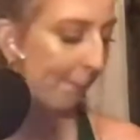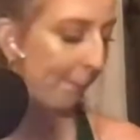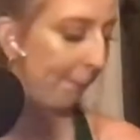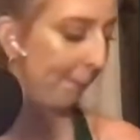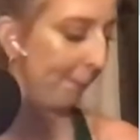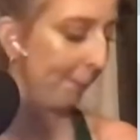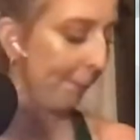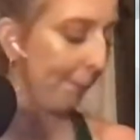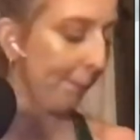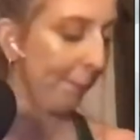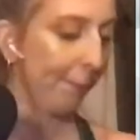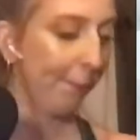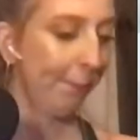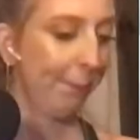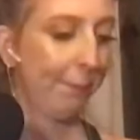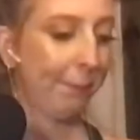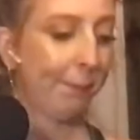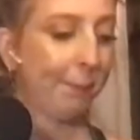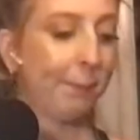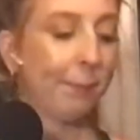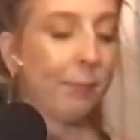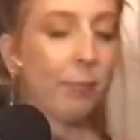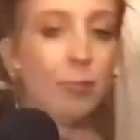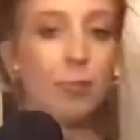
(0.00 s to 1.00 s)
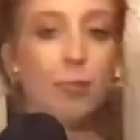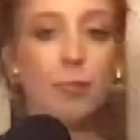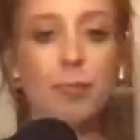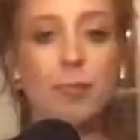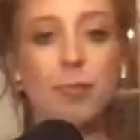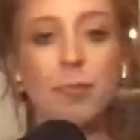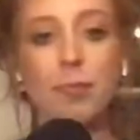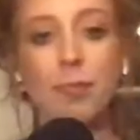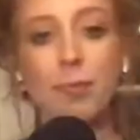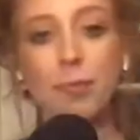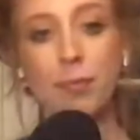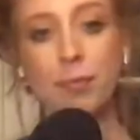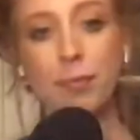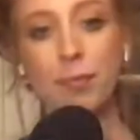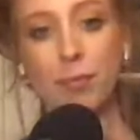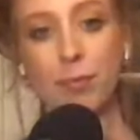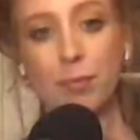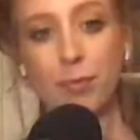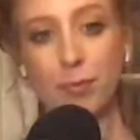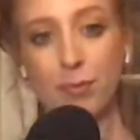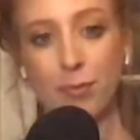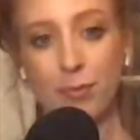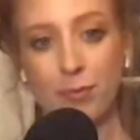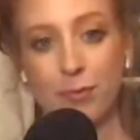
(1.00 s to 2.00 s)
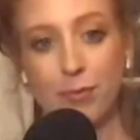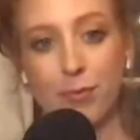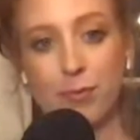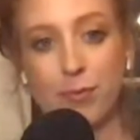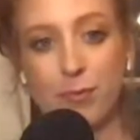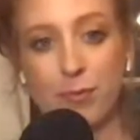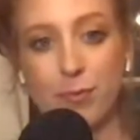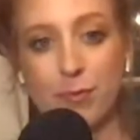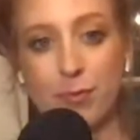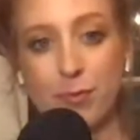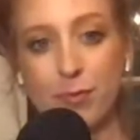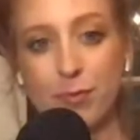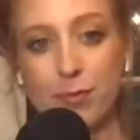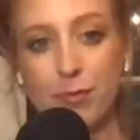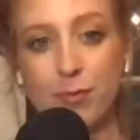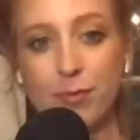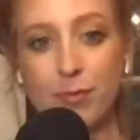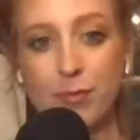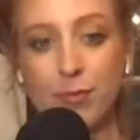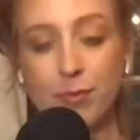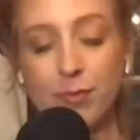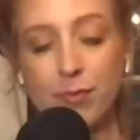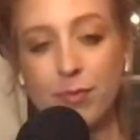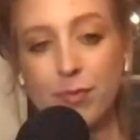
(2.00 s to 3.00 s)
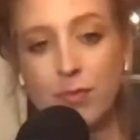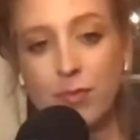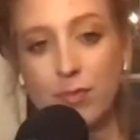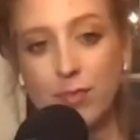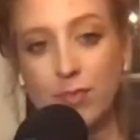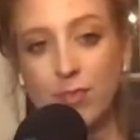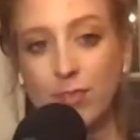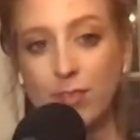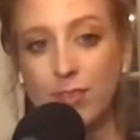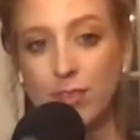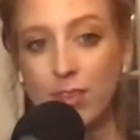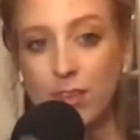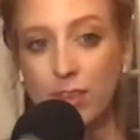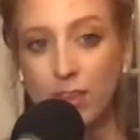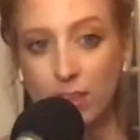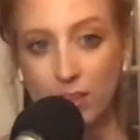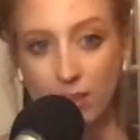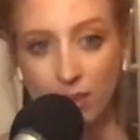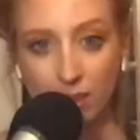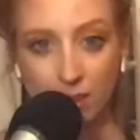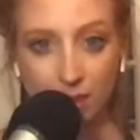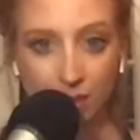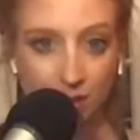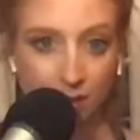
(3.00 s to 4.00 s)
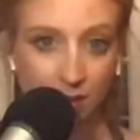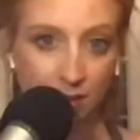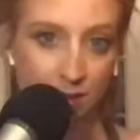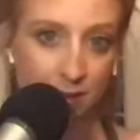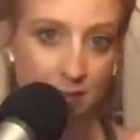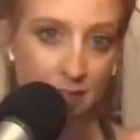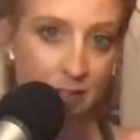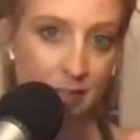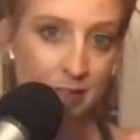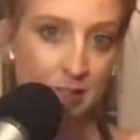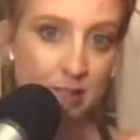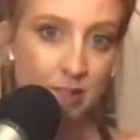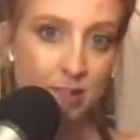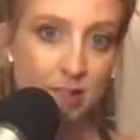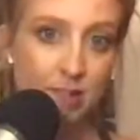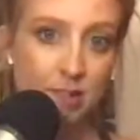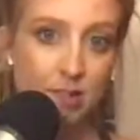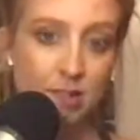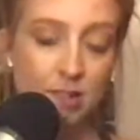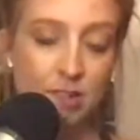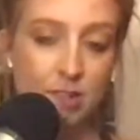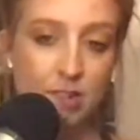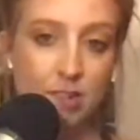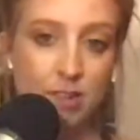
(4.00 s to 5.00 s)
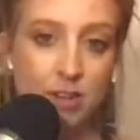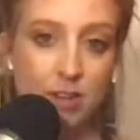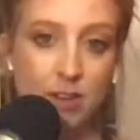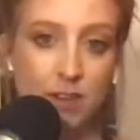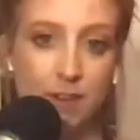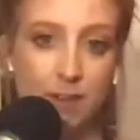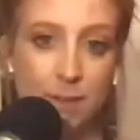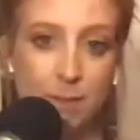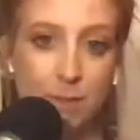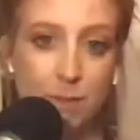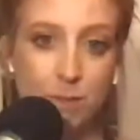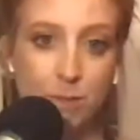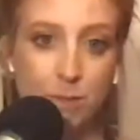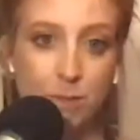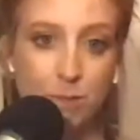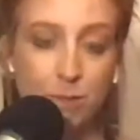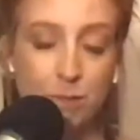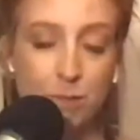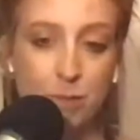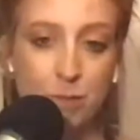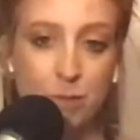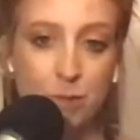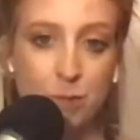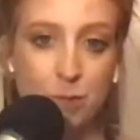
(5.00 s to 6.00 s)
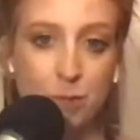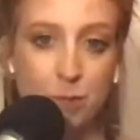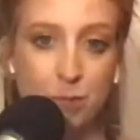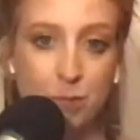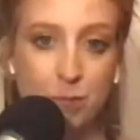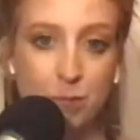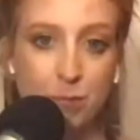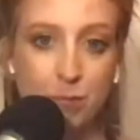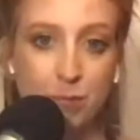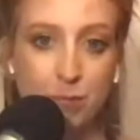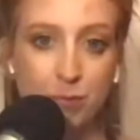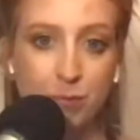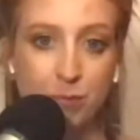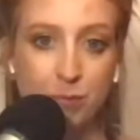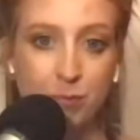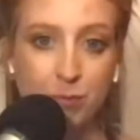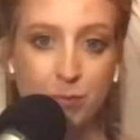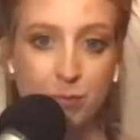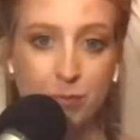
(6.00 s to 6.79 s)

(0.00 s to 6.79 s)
No words are spoken by the person on screen.